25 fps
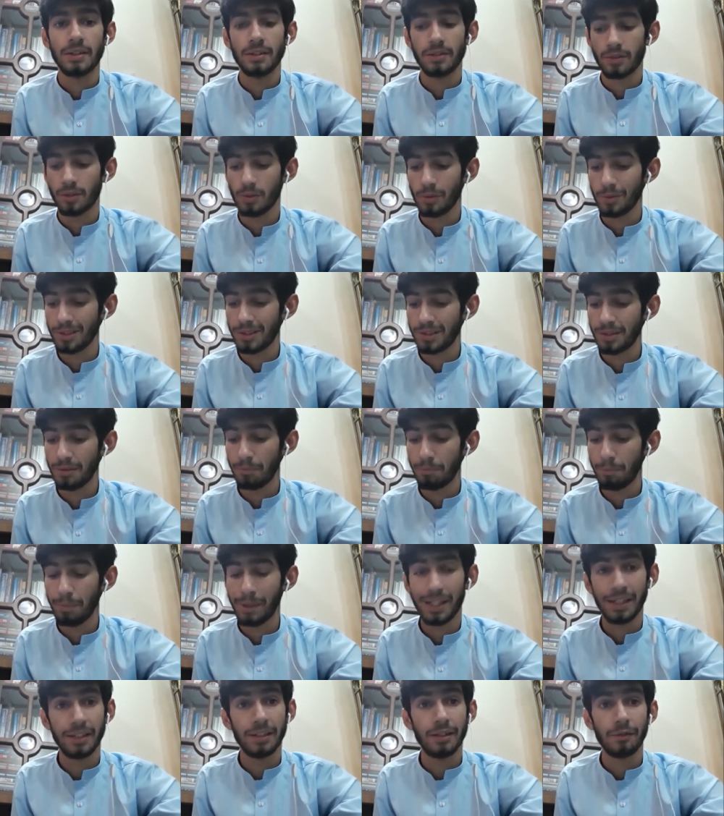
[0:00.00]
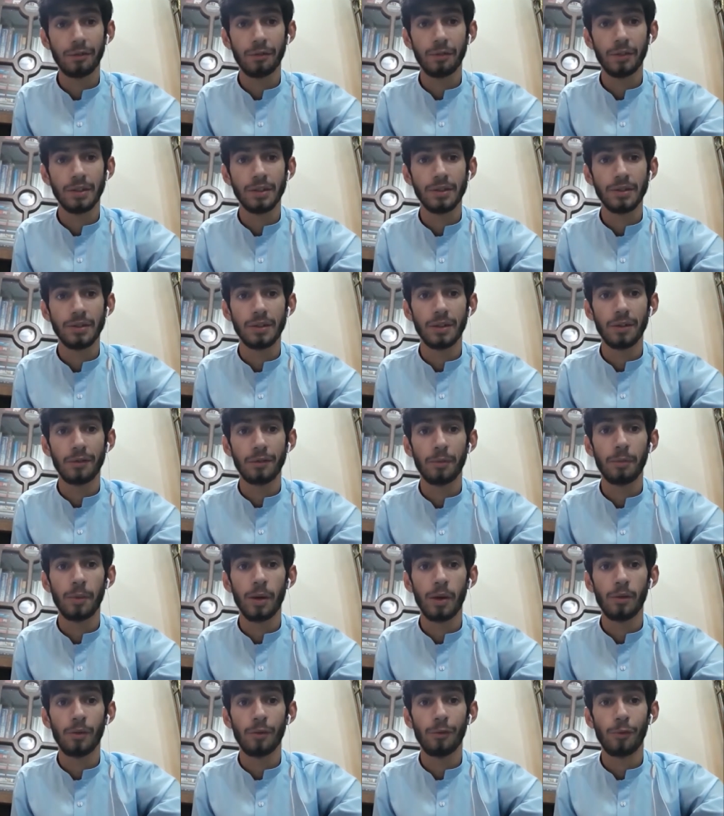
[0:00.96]
So it's a big difference of
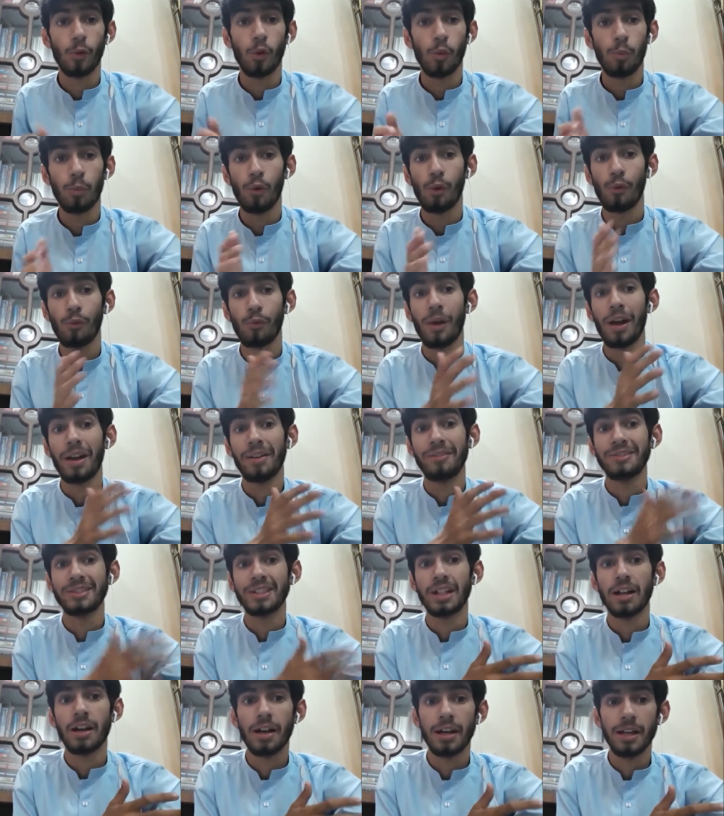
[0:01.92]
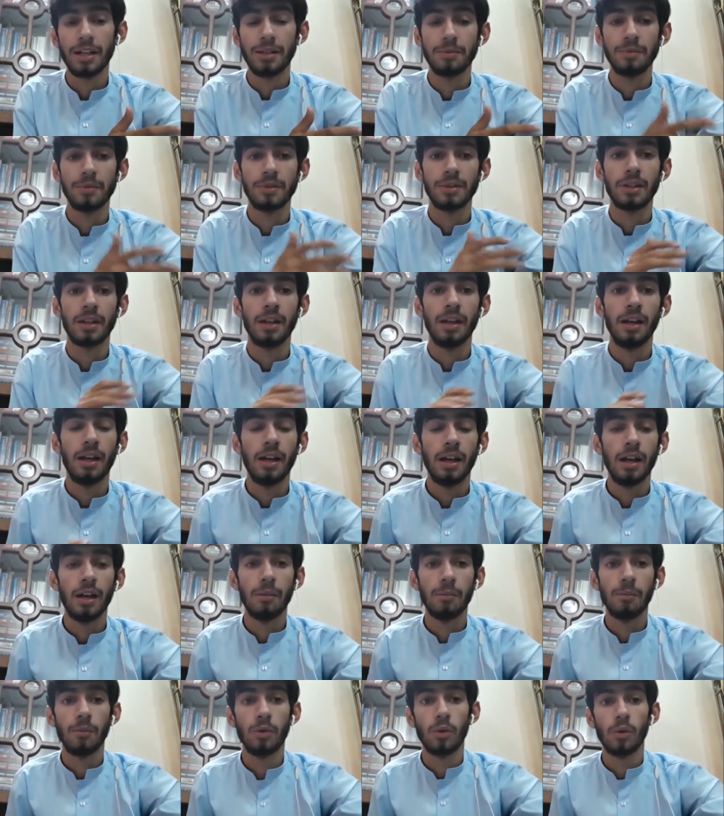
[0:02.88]
about 4.5 times
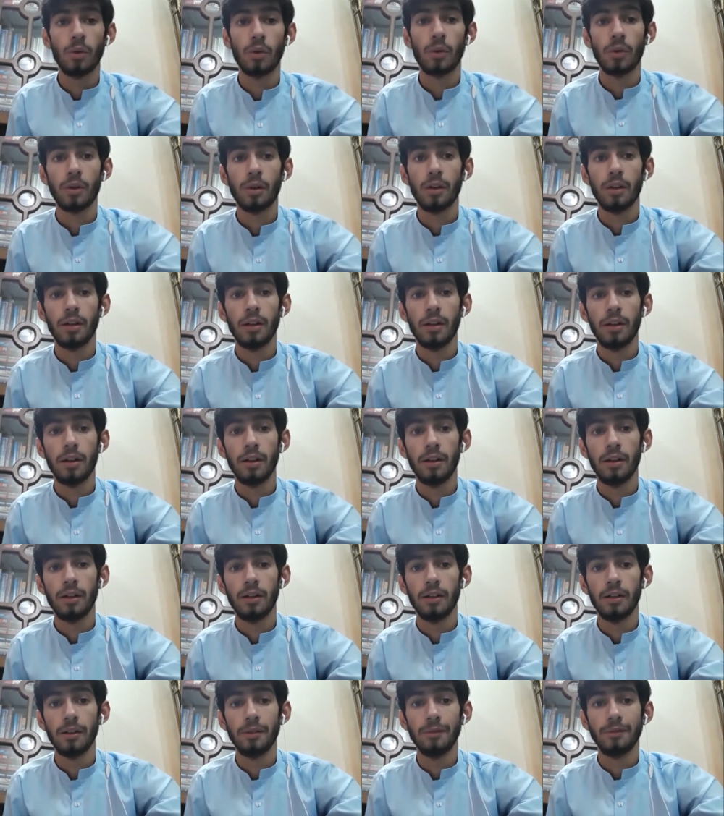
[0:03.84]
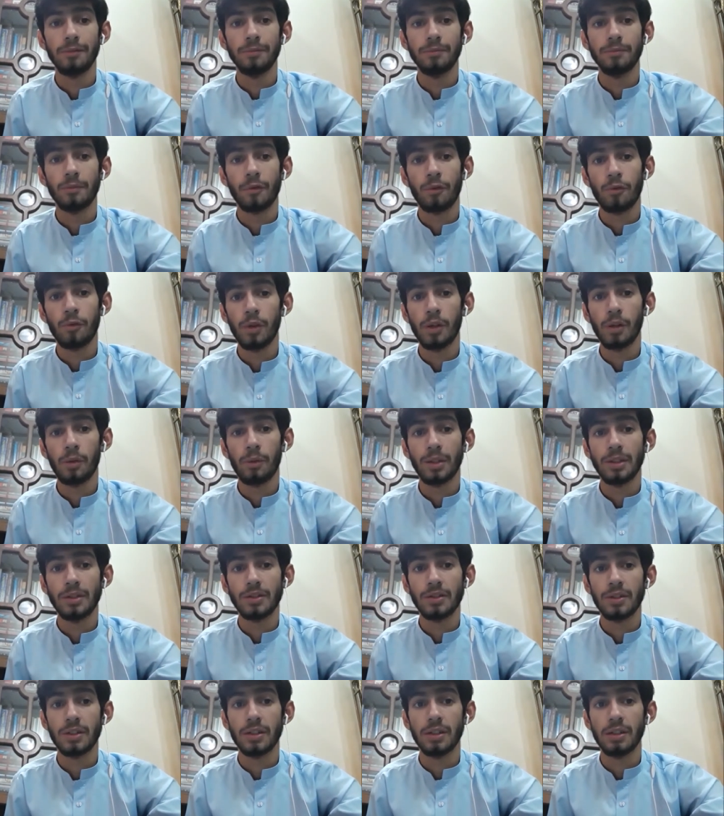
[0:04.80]
more uh,
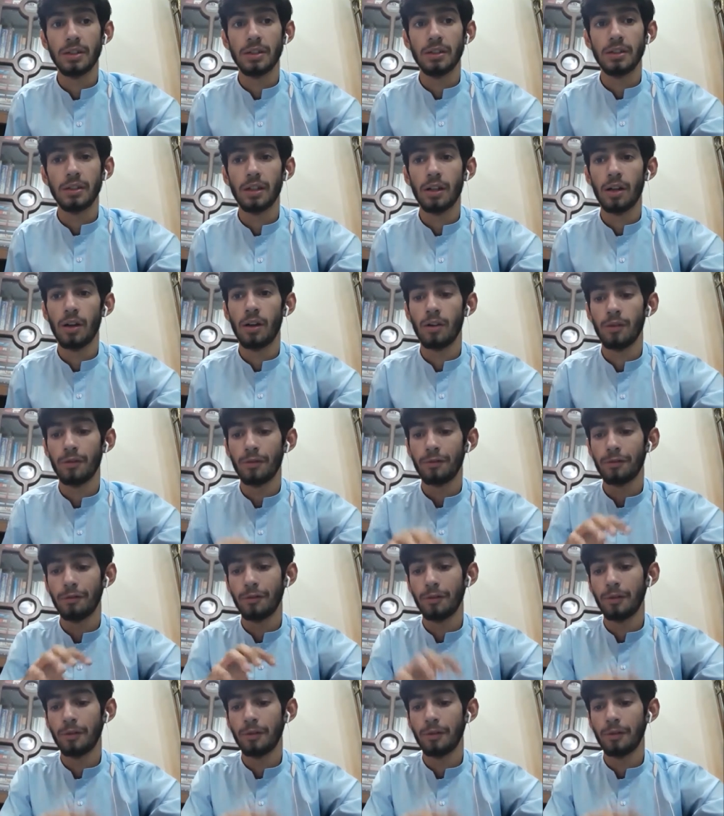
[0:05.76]
frequency of